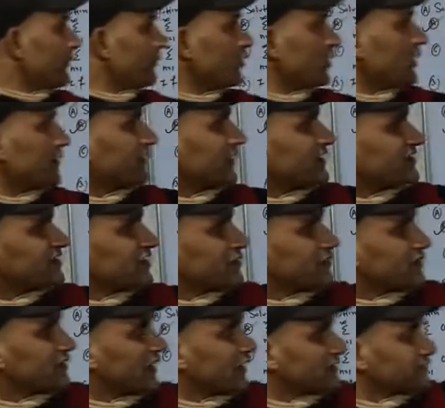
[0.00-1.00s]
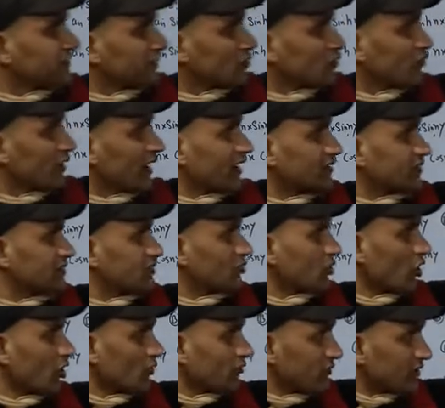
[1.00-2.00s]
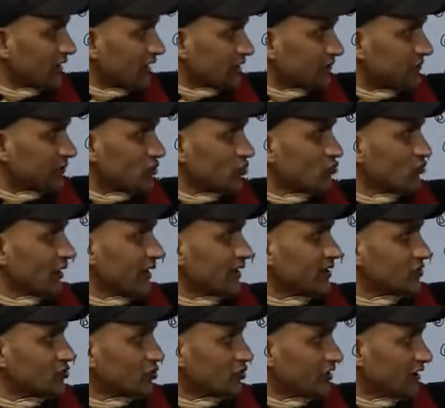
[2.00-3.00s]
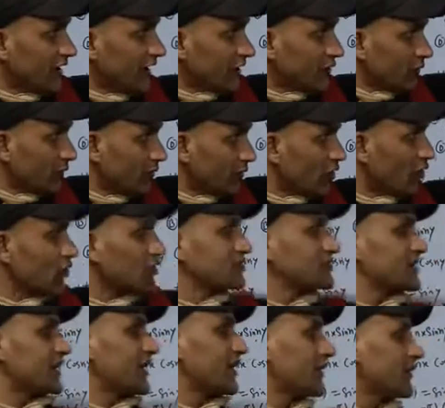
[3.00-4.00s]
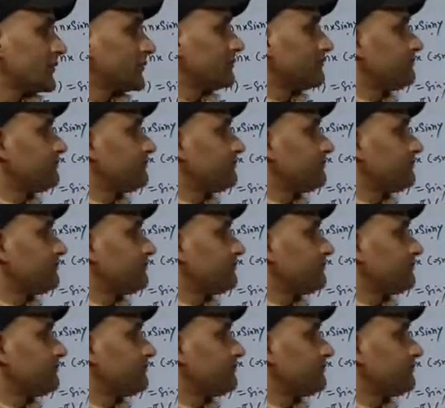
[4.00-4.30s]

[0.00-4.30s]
to differentiate with respect to x, not with respect to y. So it will be constant.